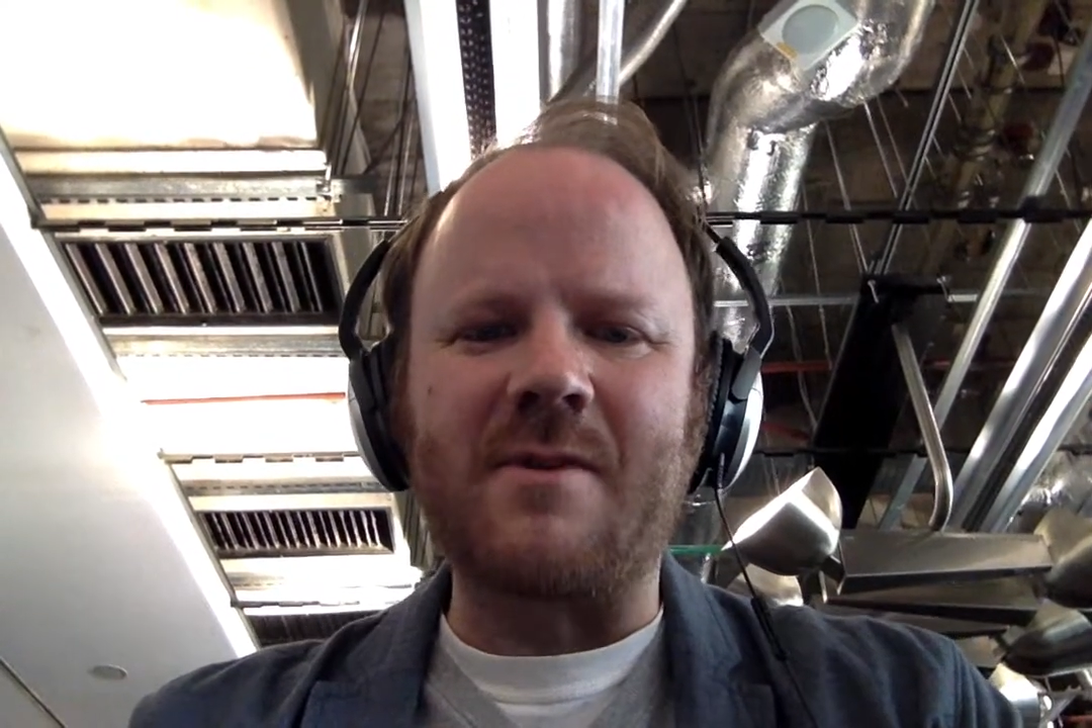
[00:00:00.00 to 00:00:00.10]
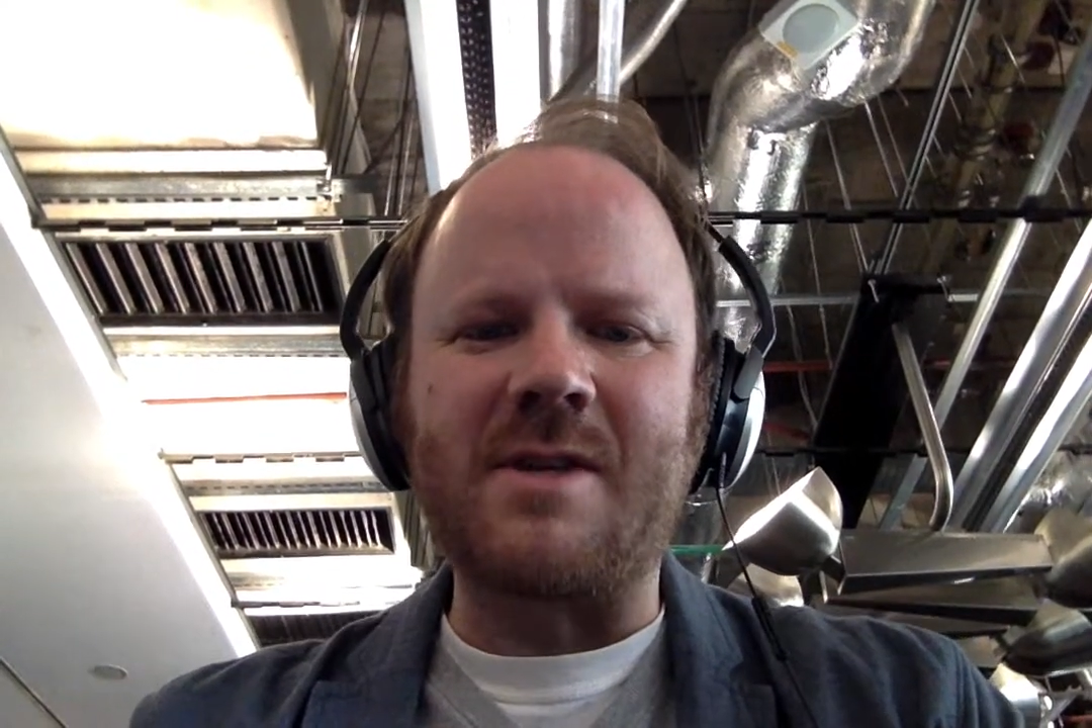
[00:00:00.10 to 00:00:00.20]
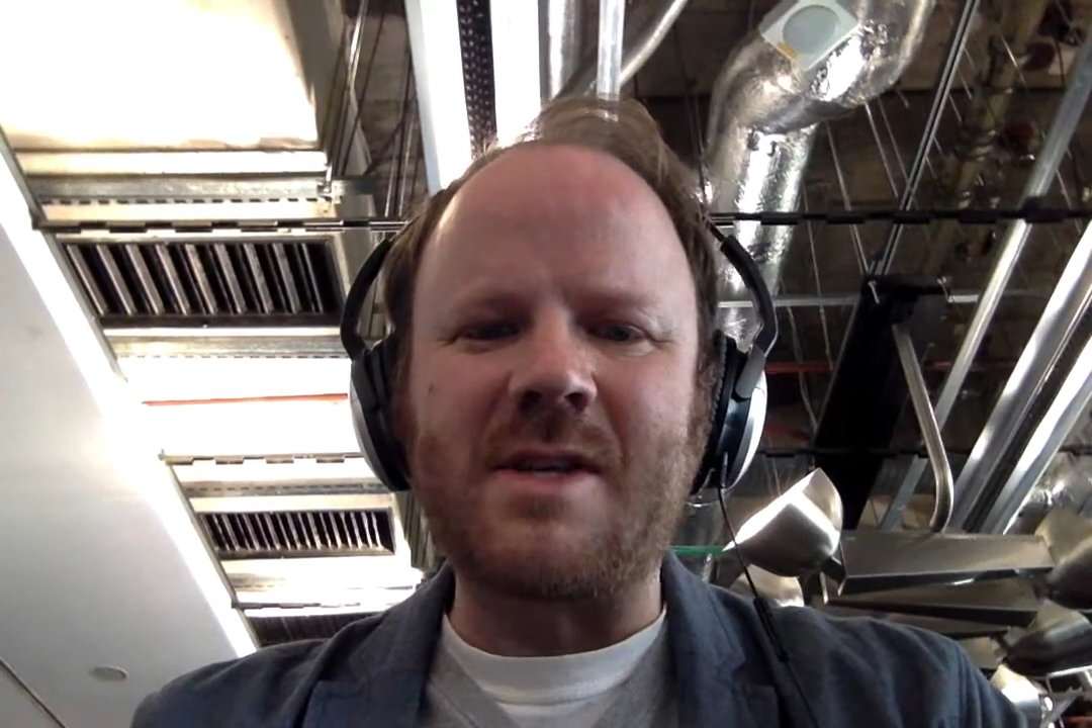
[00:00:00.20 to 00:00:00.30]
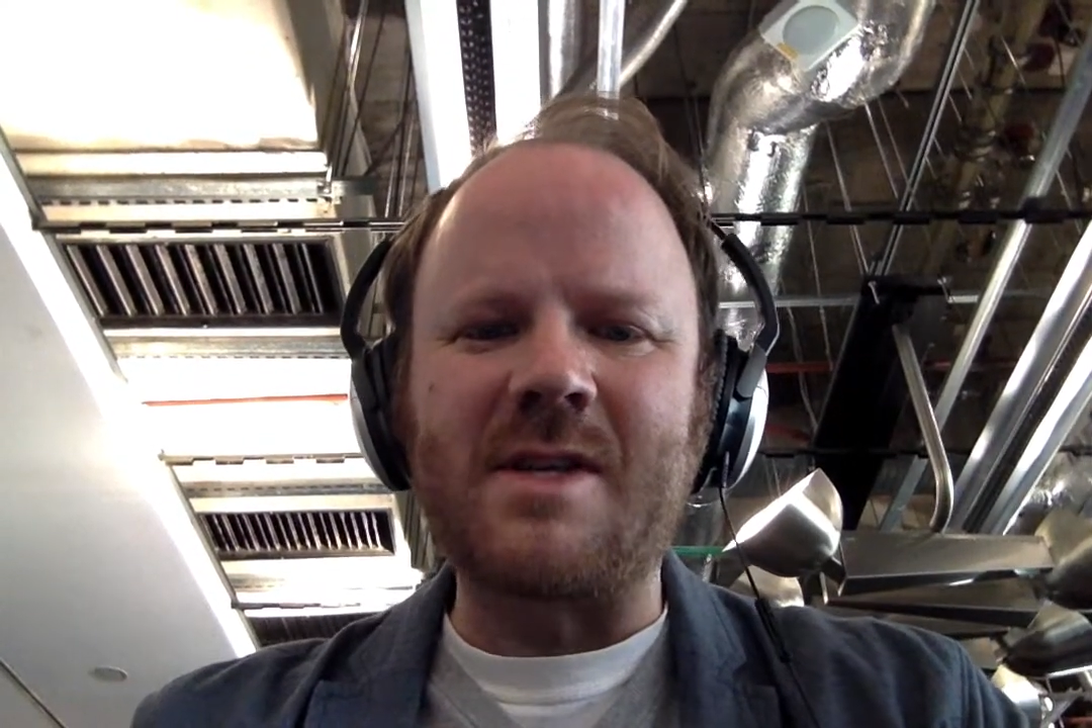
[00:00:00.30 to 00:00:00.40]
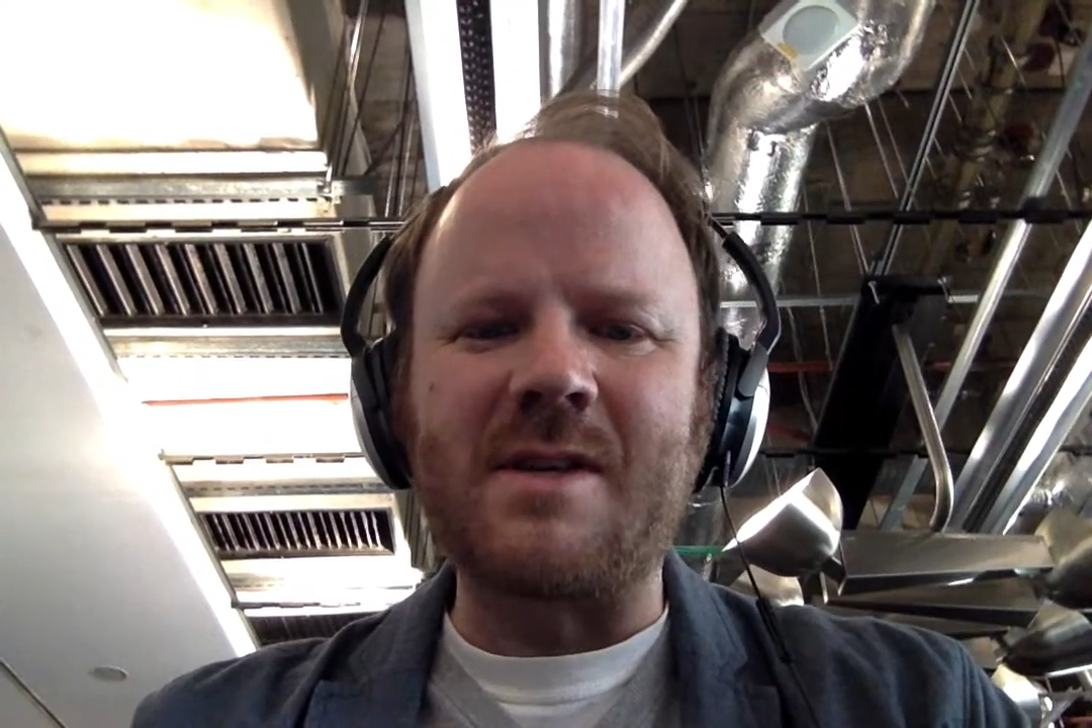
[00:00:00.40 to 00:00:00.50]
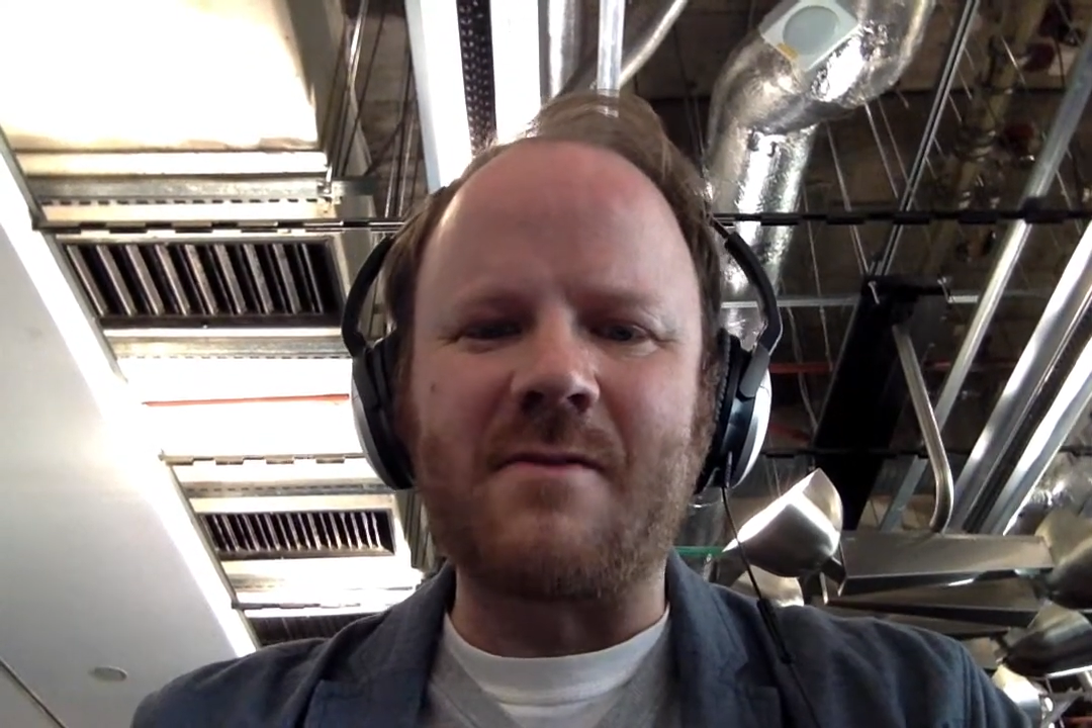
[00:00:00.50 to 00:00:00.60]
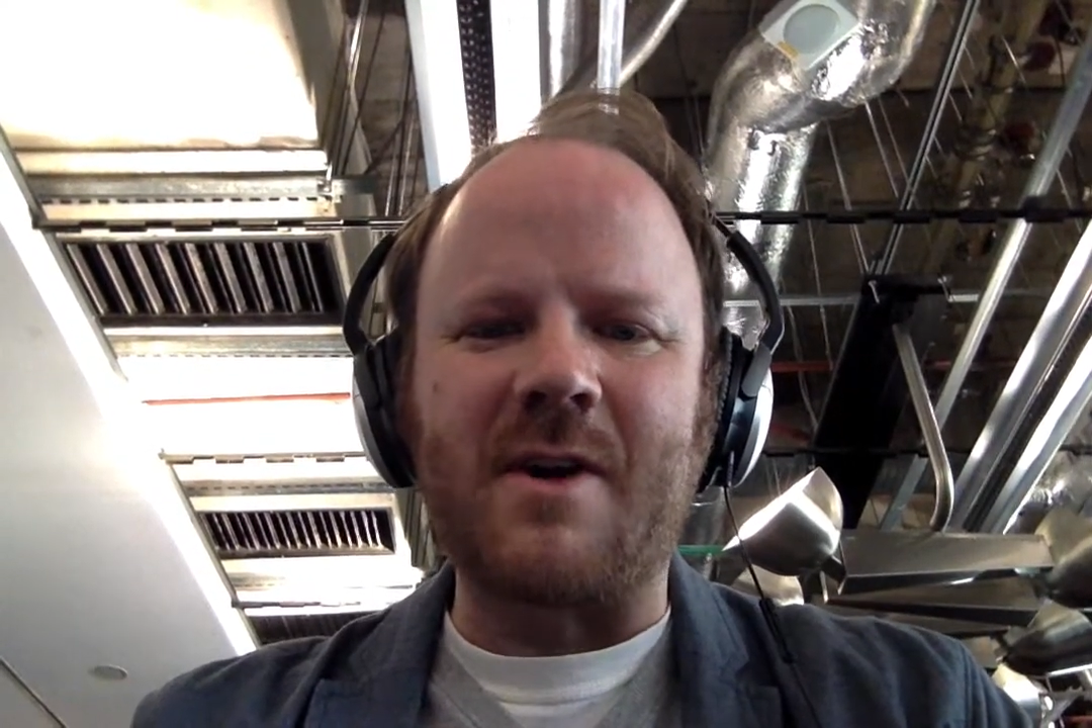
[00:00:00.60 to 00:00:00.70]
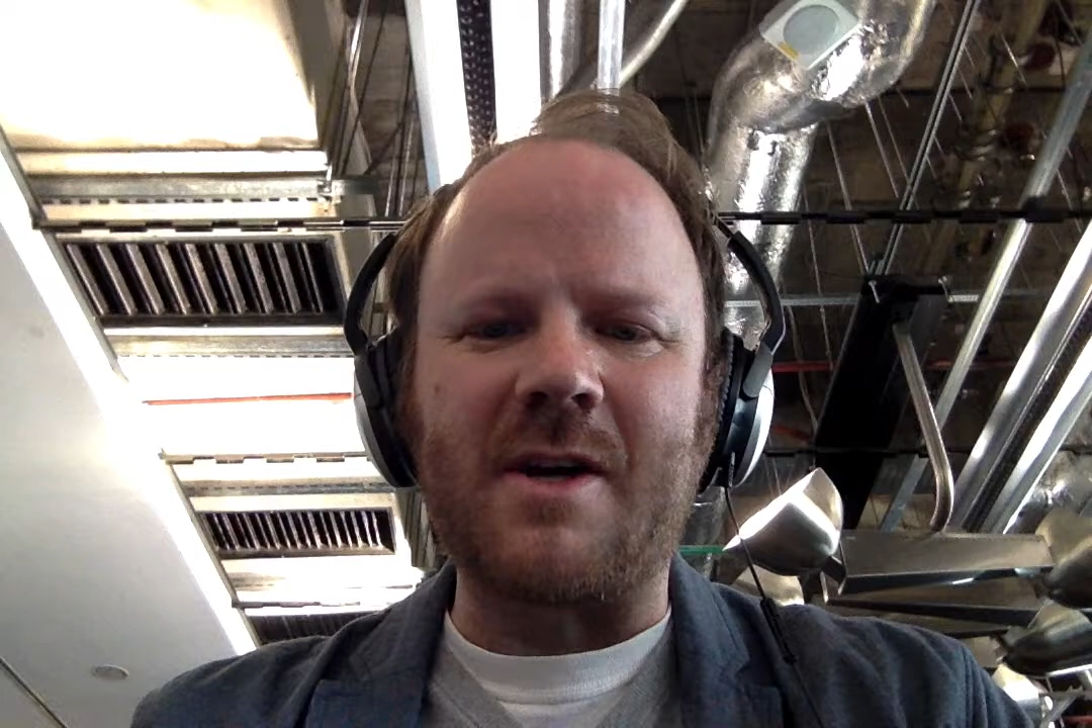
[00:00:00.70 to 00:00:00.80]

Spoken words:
resistive